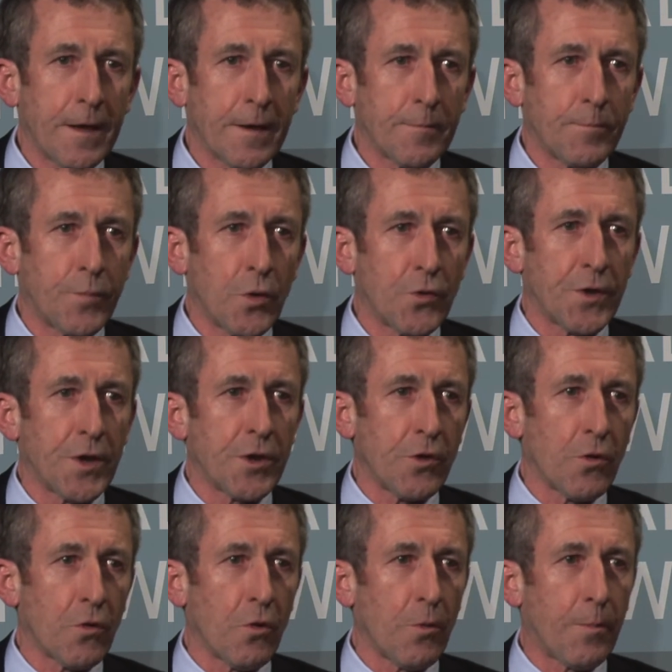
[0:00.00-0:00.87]
Both in
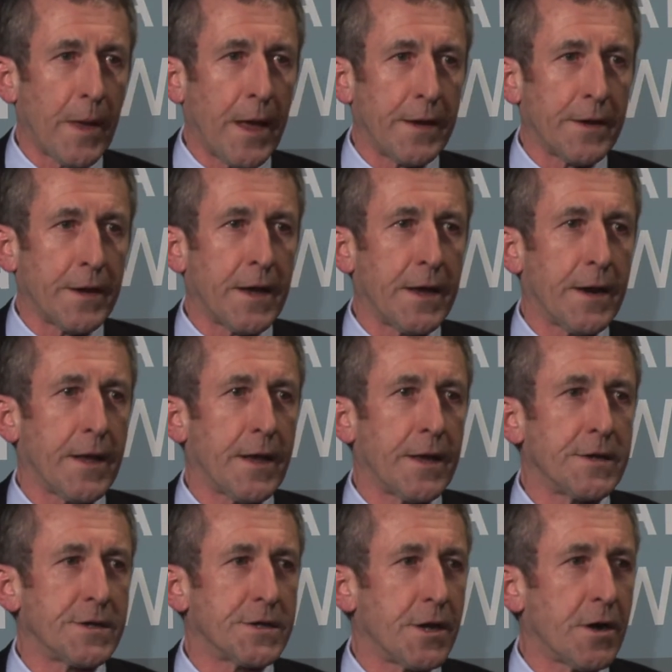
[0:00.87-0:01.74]
Europe
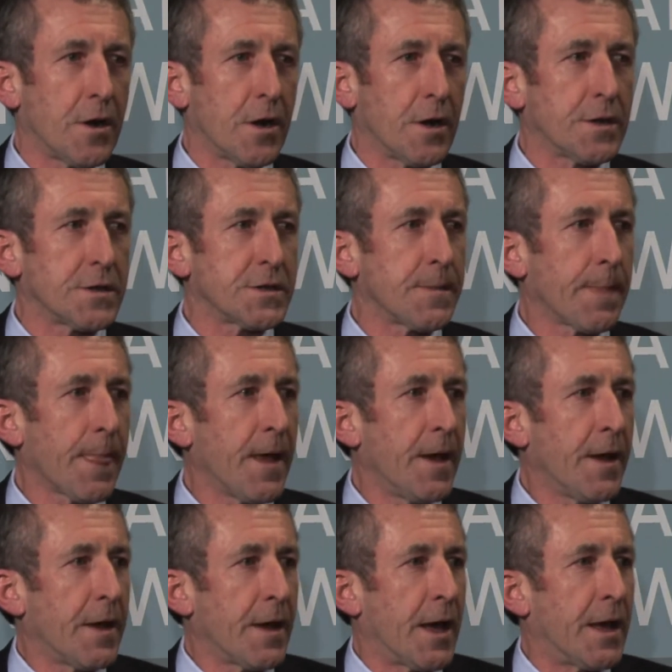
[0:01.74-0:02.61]
and in Ireland.
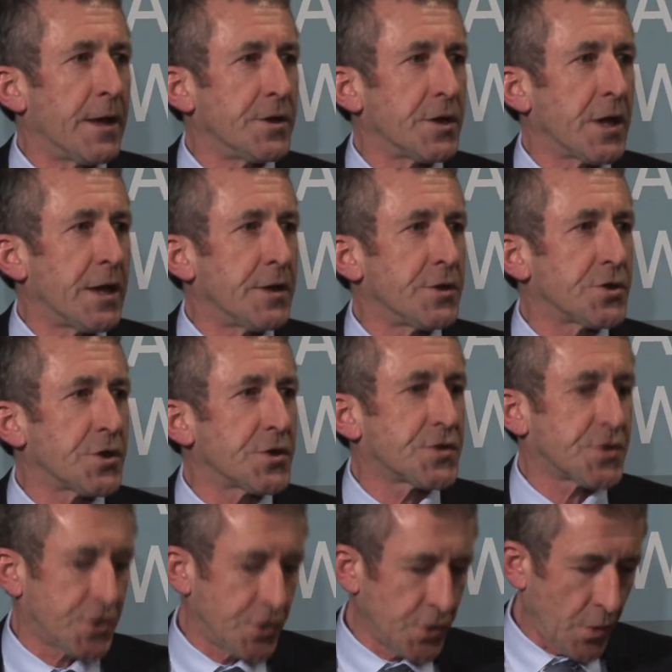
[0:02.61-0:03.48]
And
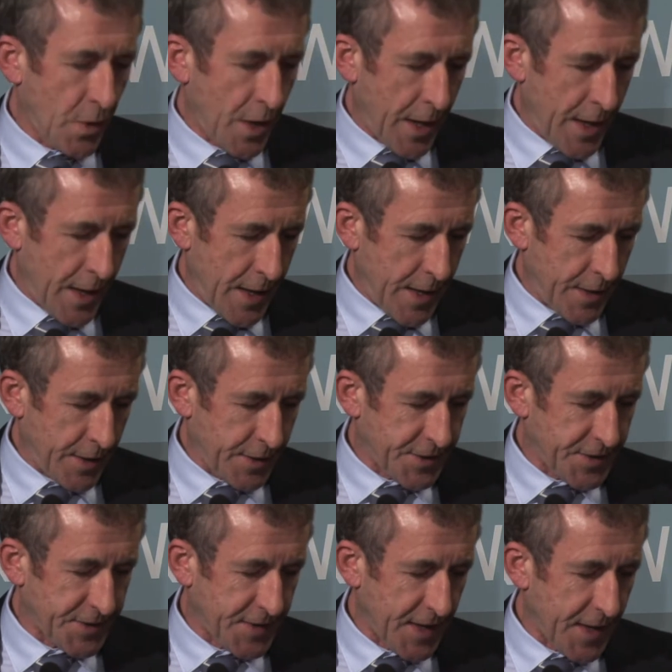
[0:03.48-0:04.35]
just to
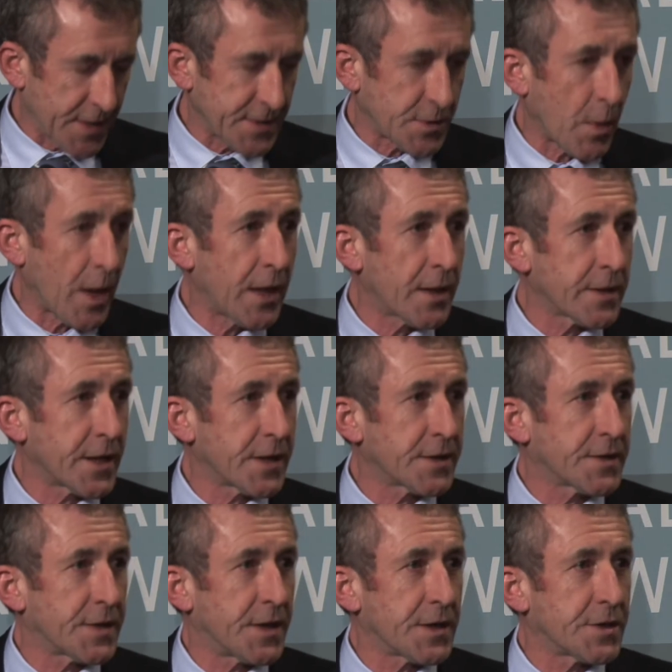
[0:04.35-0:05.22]
say as well
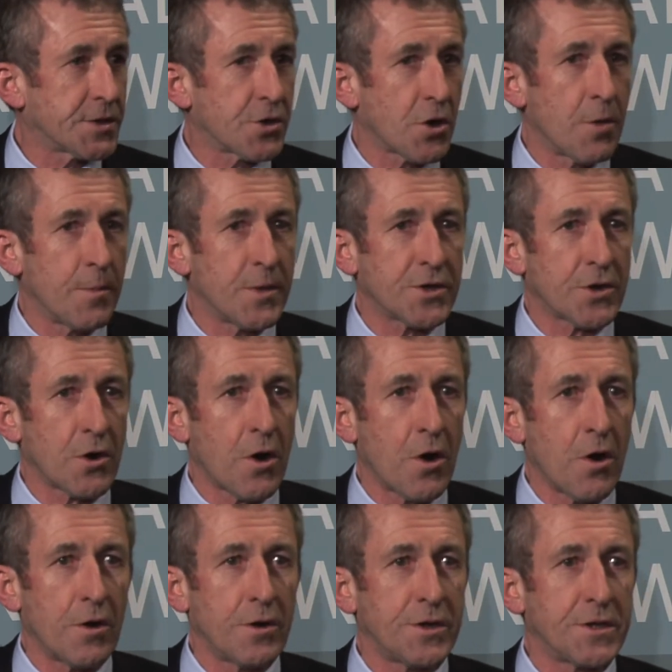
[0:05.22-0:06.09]
that Dermot
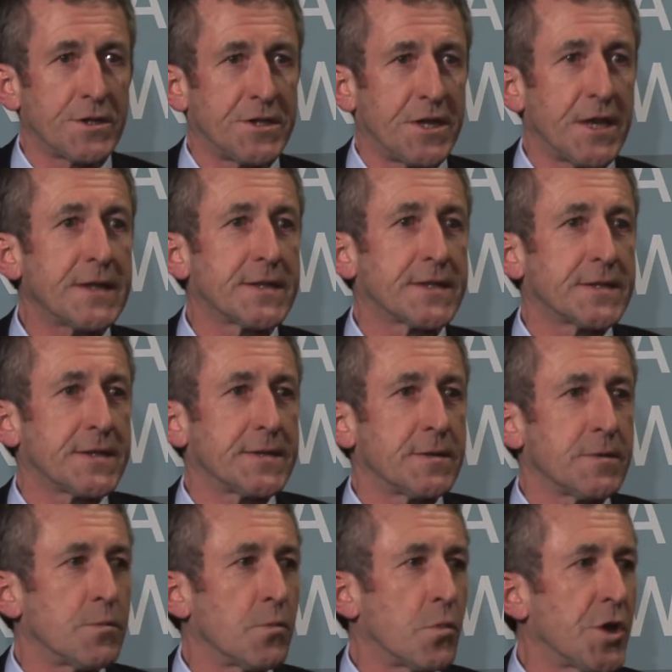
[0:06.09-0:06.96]
Ahern did
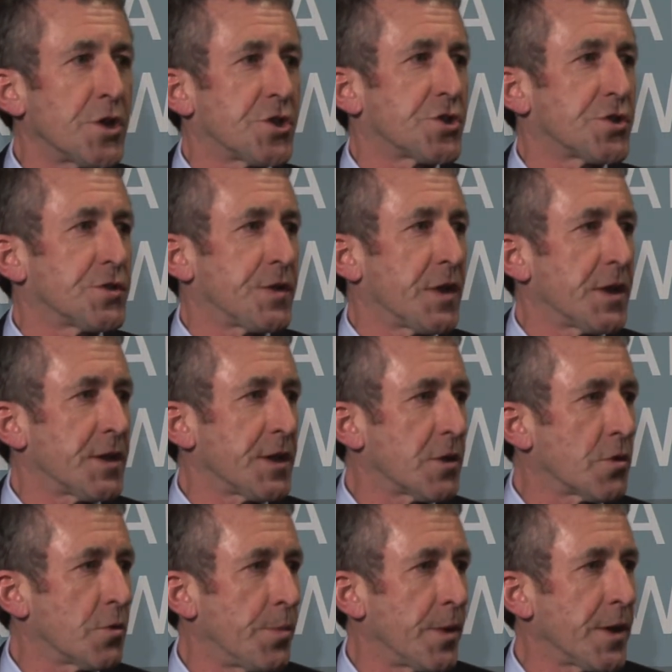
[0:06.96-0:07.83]
wish that
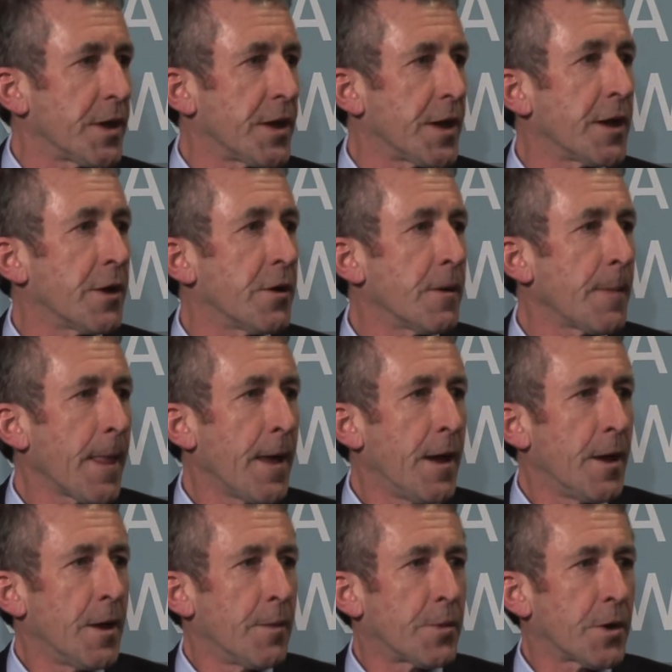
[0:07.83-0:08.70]
he could be here,
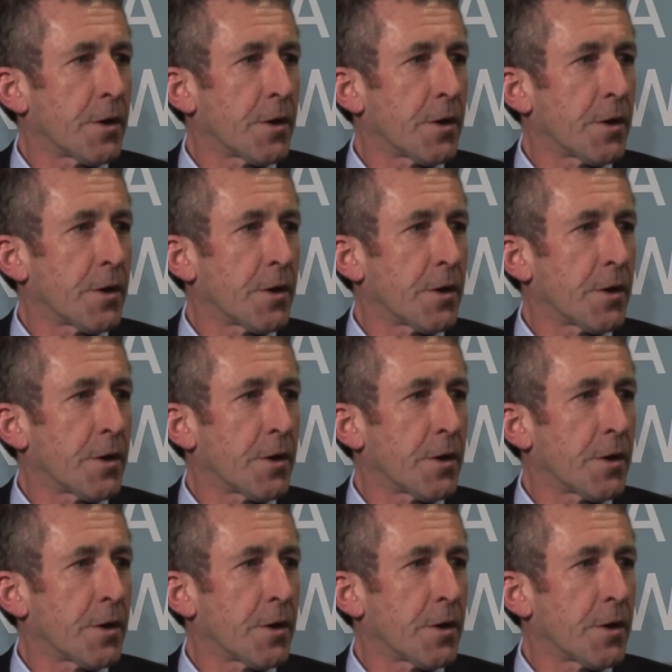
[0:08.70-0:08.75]
but